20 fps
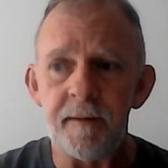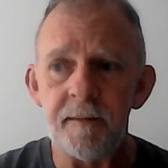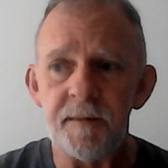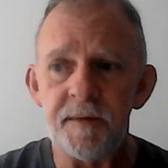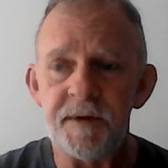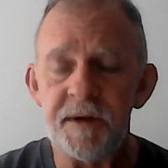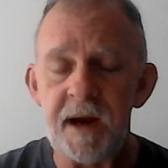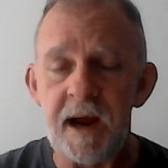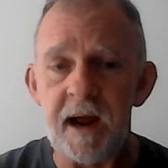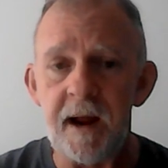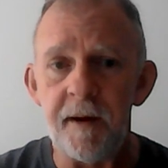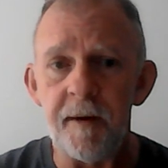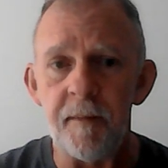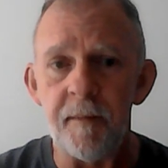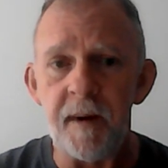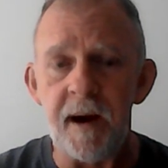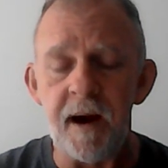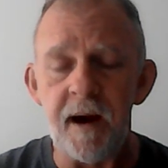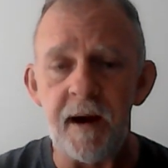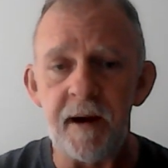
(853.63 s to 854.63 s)
shadow
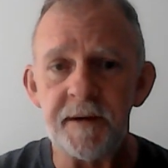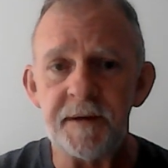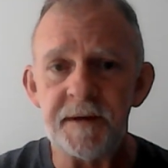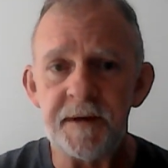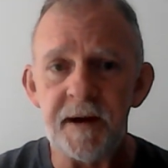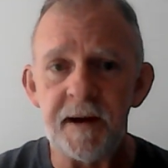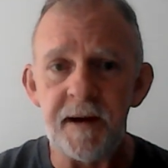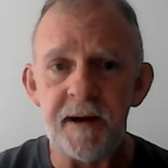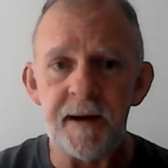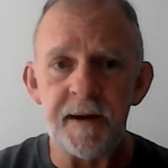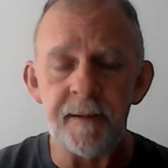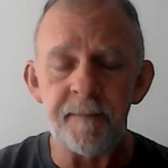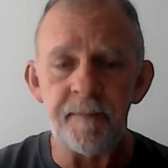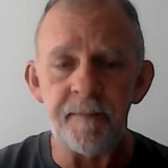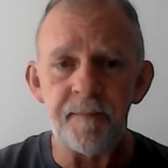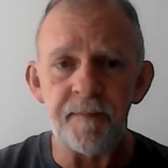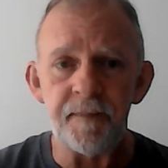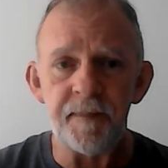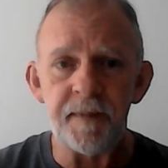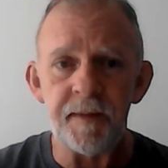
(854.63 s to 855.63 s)
boxing,
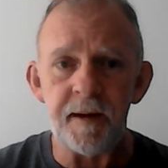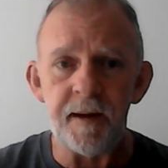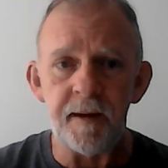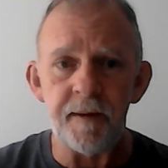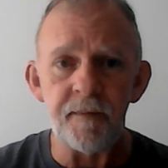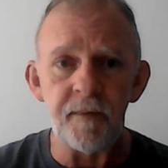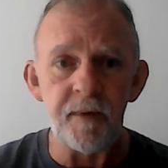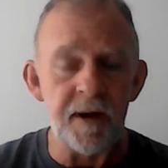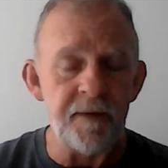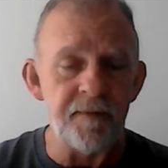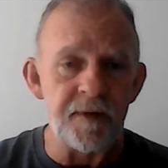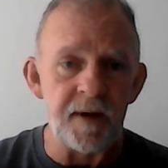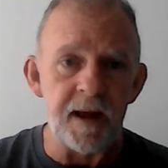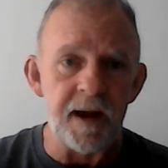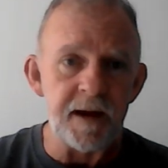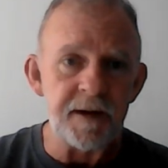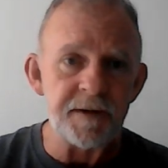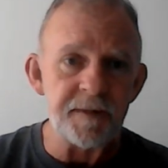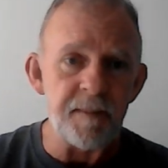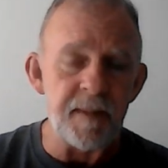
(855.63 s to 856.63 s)

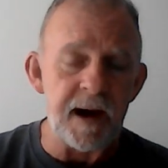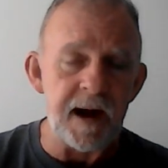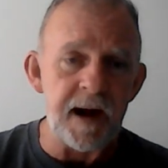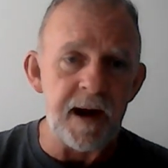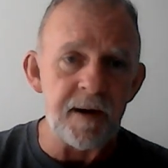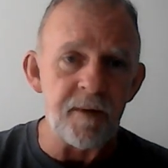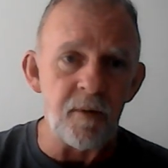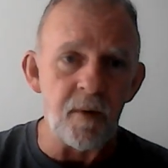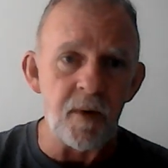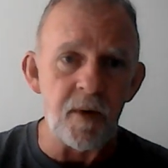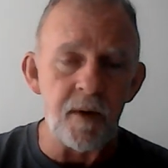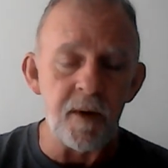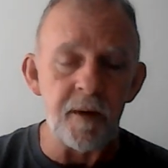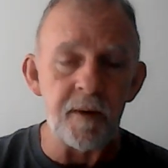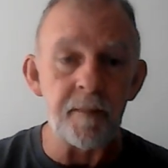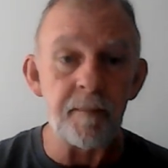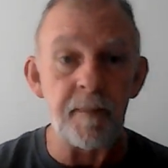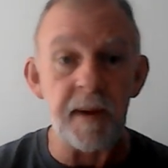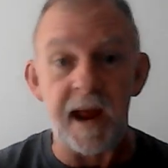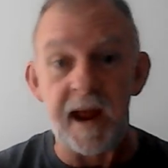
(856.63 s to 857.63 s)
reflex bag
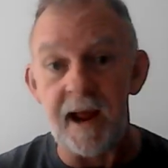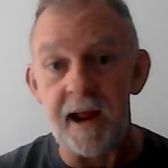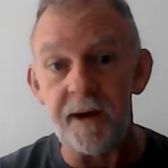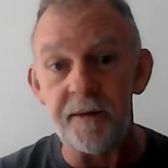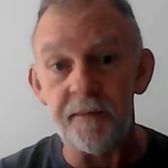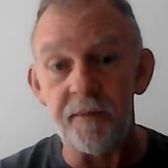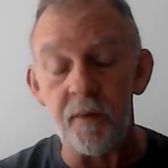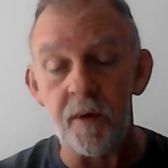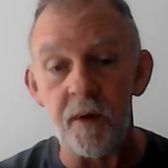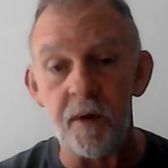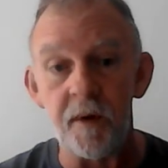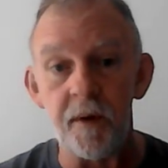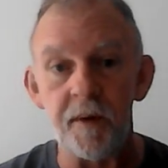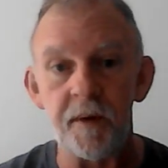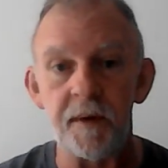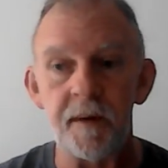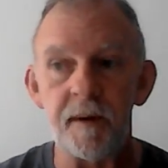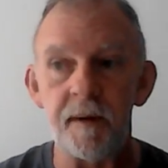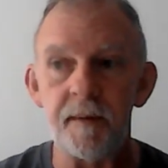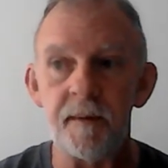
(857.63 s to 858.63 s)
work, pad
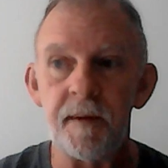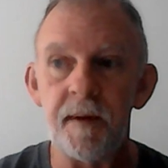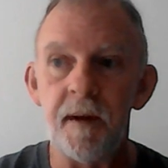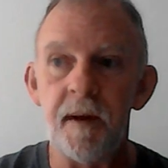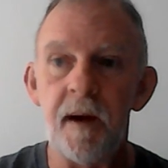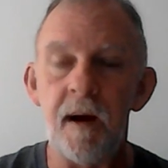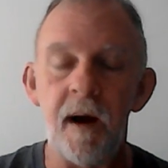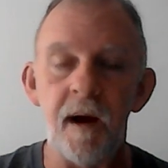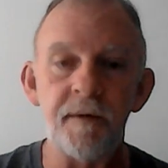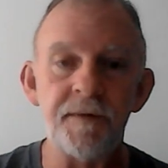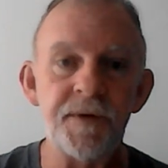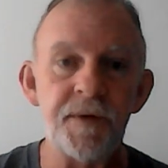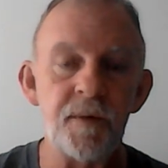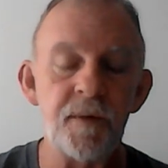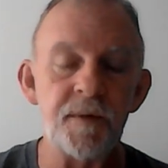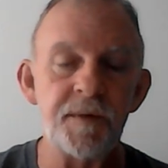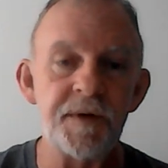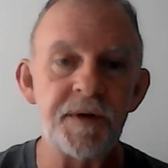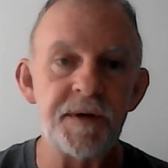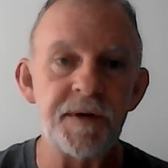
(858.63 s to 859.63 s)
work, all
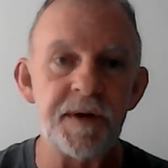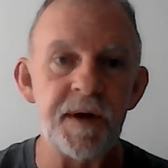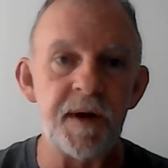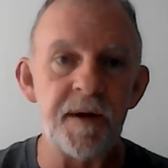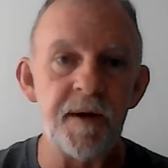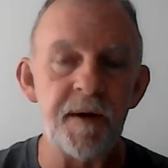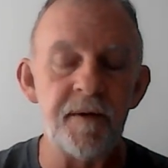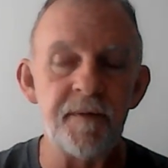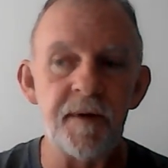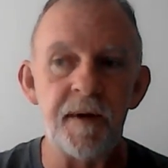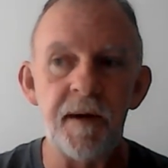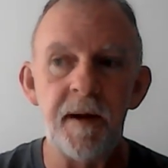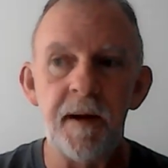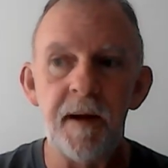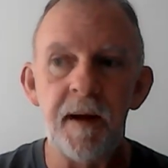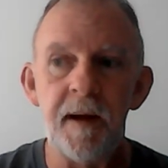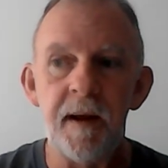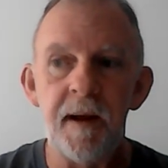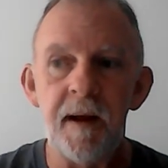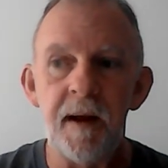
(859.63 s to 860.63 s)
sorts of stuff.
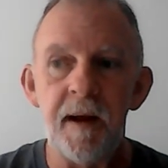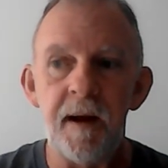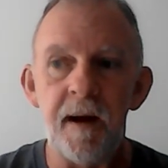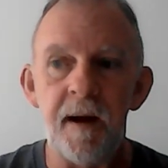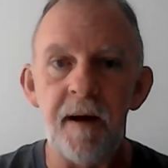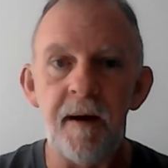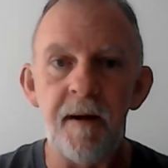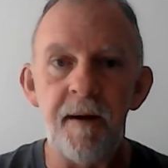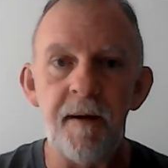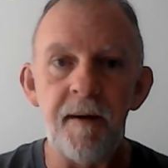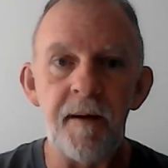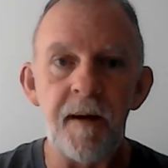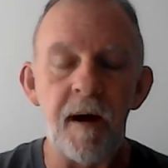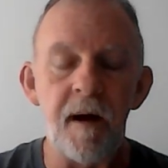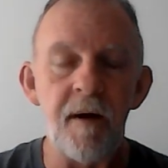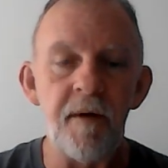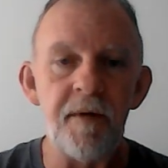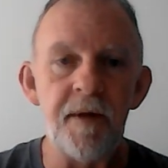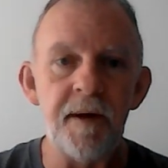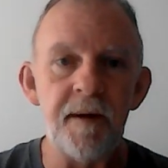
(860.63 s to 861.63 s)

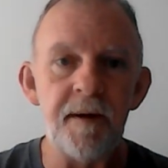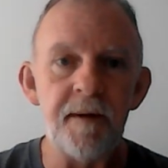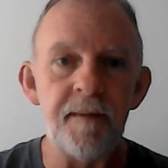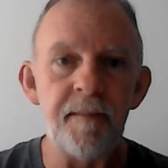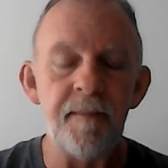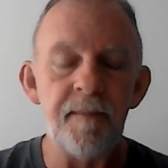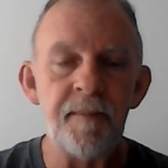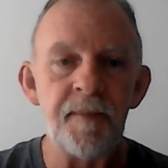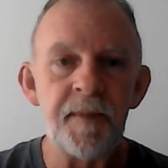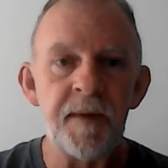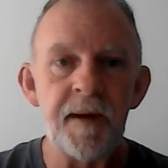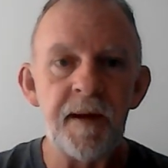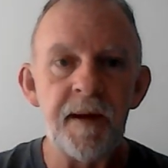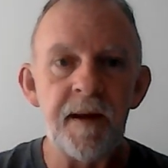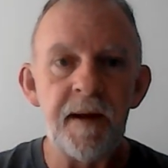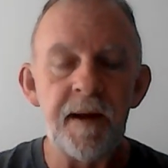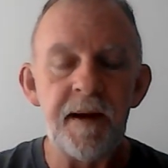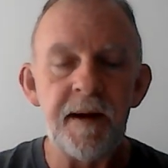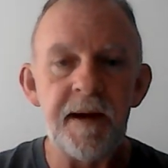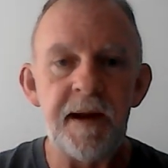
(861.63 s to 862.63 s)
All the
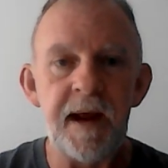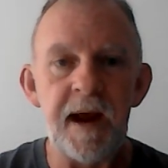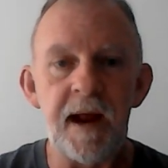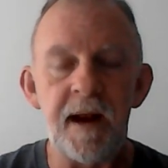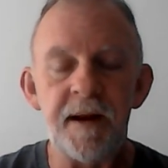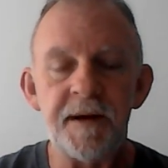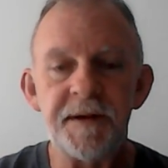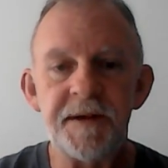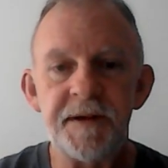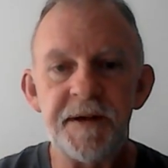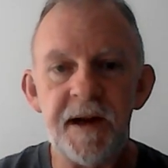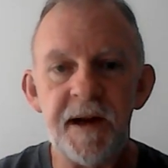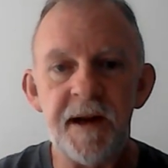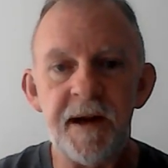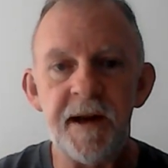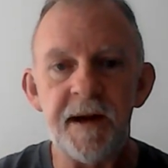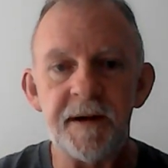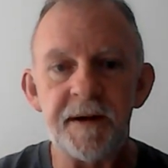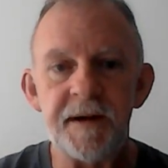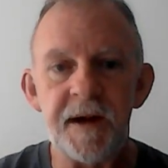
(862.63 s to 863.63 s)

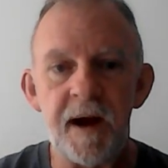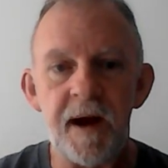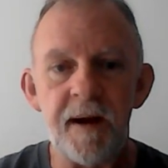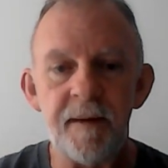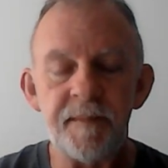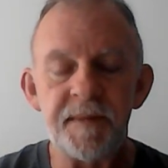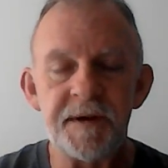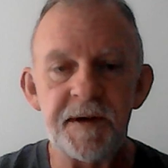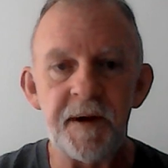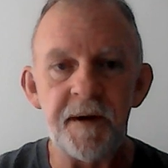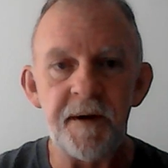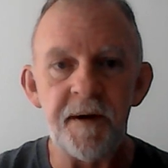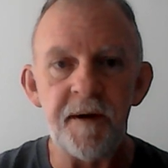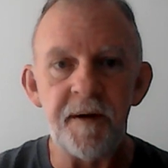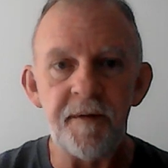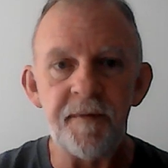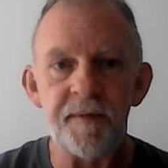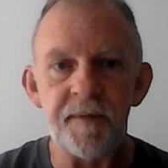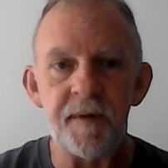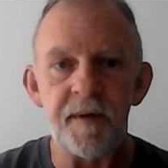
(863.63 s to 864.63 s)
calisthenic type
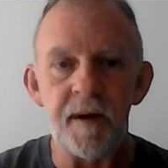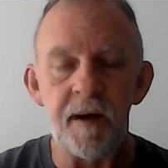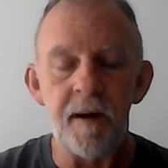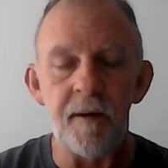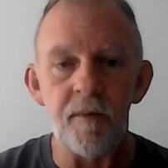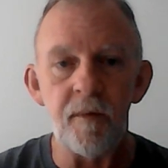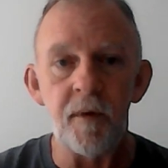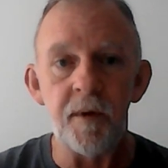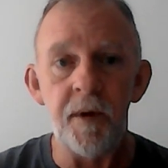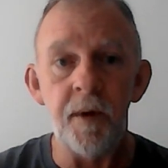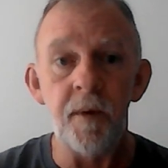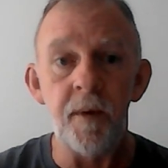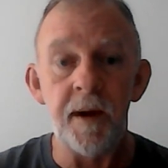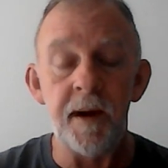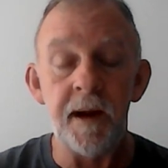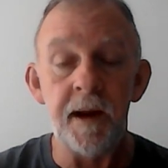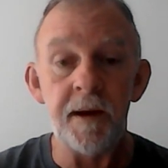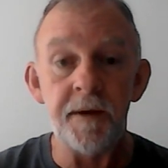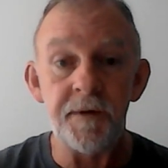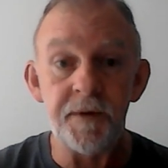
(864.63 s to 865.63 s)
stuff we're
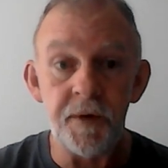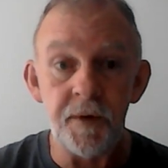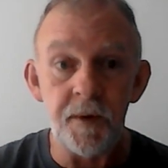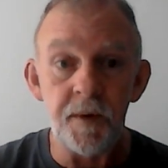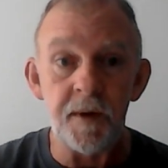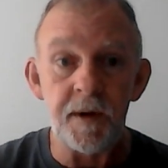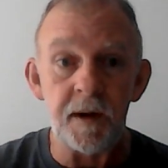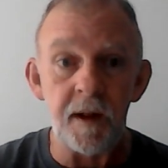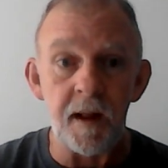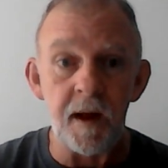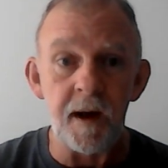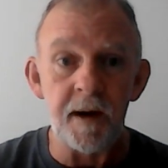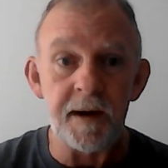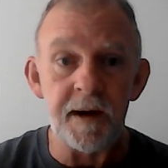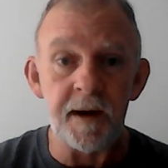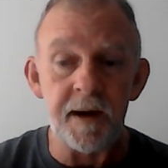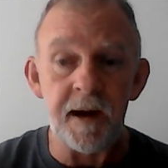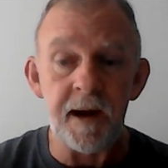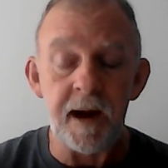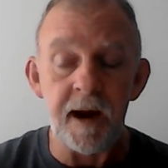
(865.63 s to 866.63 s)
doing at 2 o'clock
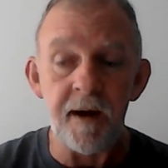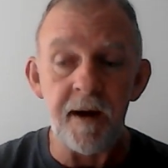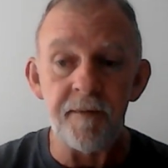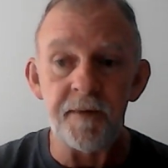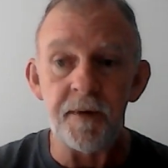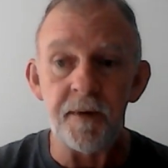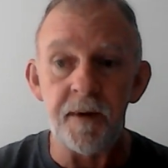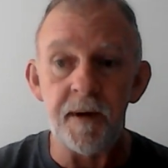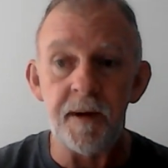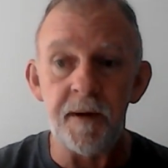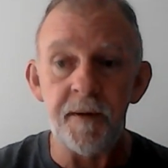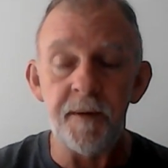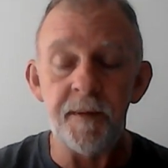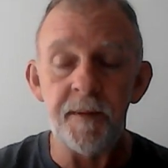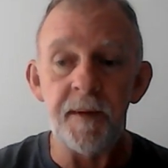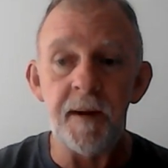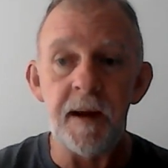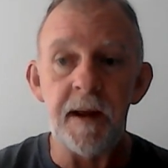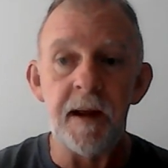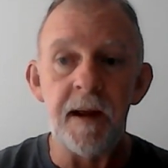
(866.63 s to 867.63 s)
in the
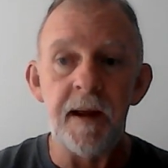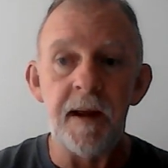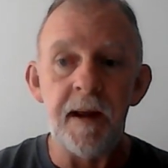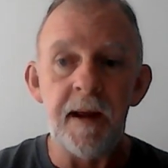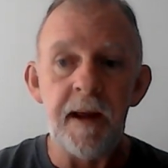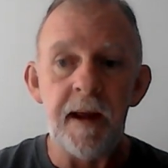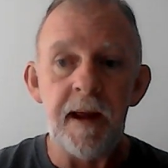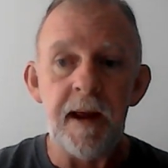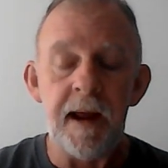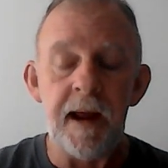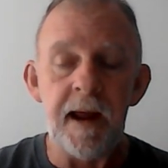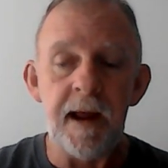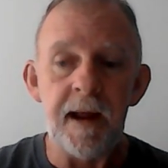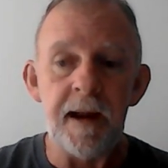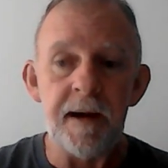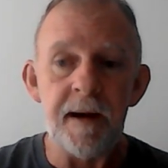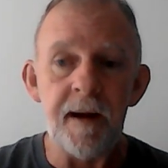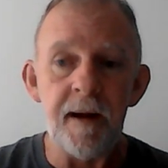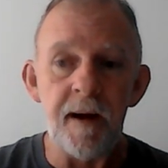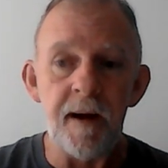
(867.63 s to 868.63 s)
afternoon,
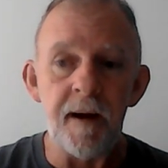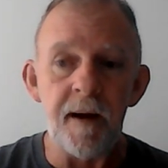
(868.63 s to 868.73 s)
and